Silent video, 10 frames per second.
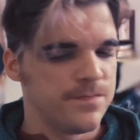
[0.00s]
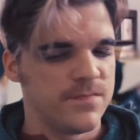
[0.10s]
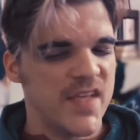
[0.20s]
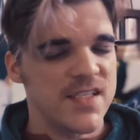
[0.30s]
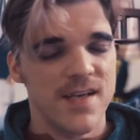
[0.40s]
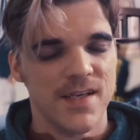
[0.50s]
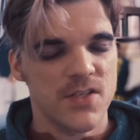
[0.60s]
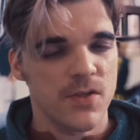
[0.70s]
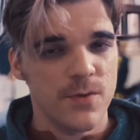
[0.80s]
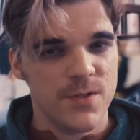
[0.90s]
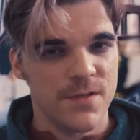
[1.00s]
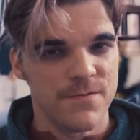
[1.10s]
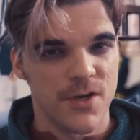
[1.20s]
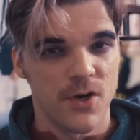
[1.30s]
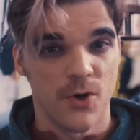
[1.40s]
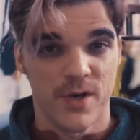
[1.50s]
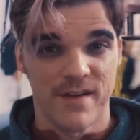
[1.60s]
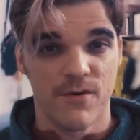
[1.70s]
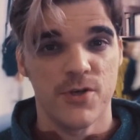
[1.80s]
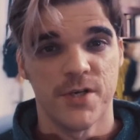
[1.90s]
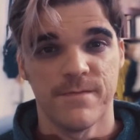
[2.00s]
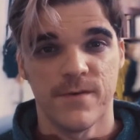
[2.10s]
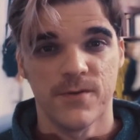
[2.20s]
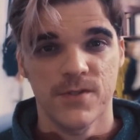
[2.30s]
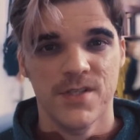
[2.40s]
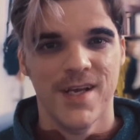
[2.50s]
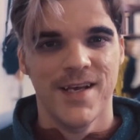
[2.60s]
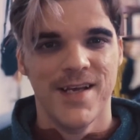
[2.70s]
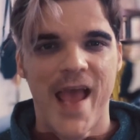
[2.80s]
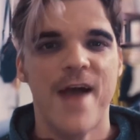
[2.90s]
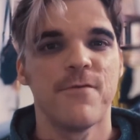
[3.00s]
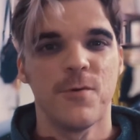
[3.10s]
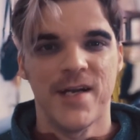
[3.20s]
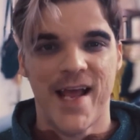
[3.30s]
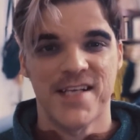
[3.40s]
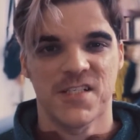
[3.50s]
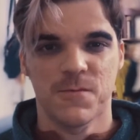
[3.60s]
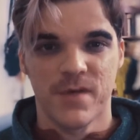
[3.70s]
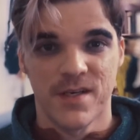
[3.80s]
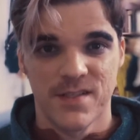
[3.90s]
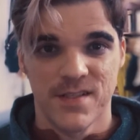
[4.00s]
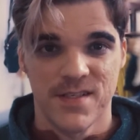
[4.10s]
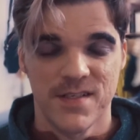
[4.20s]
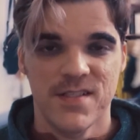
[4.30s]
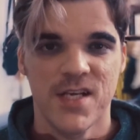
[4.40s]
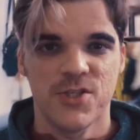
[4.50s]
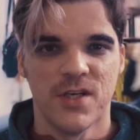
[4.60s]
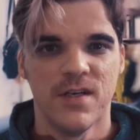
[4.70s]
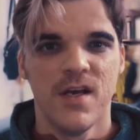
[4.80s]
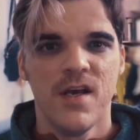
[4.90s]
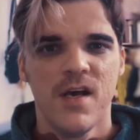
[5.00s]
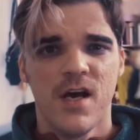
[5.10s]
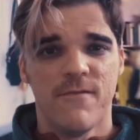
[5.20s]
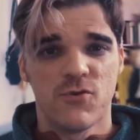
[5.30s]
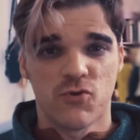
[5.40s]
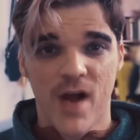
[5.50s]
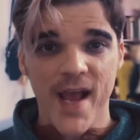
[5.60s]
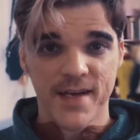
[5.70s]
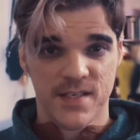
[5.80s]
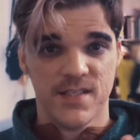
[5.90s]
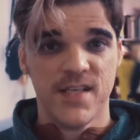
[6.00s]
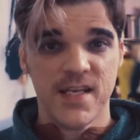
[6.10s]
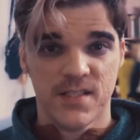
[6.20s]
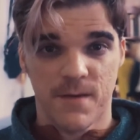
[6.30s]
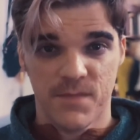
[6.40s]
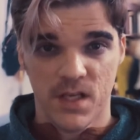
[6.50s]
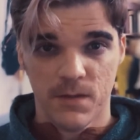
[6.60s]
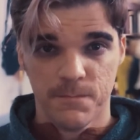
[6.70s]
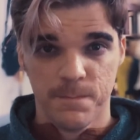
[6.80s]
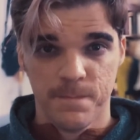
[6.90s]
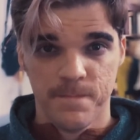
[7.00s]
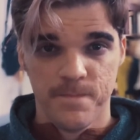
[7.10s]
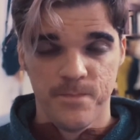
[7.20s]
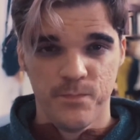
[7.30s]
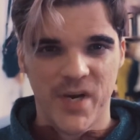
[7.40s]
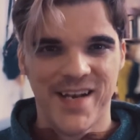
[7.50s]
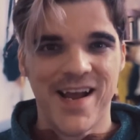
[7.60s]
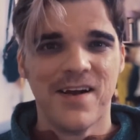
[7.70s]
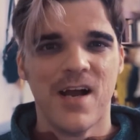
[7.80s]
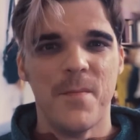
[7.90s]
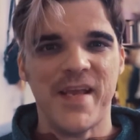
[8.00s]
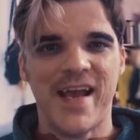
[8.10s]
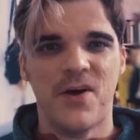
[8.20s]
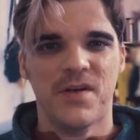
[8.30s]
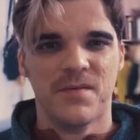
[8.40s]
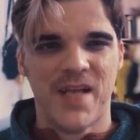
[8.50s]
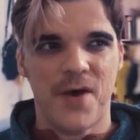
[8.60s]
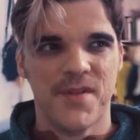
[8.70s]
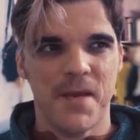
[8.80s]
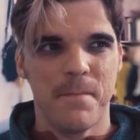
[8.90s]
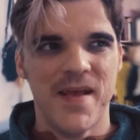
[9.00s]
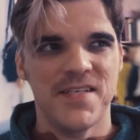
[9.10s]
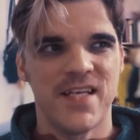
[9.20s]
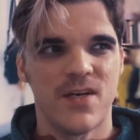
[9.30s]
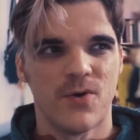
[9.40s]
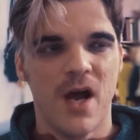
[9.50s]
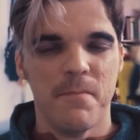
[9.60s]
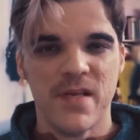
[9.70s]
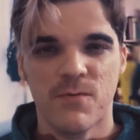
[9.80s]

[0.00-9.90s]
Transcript: That's not exclusive to neurodivergent folks. Everyone has experienced the sensation of trying to say something, but it not coming out how they meant it or not being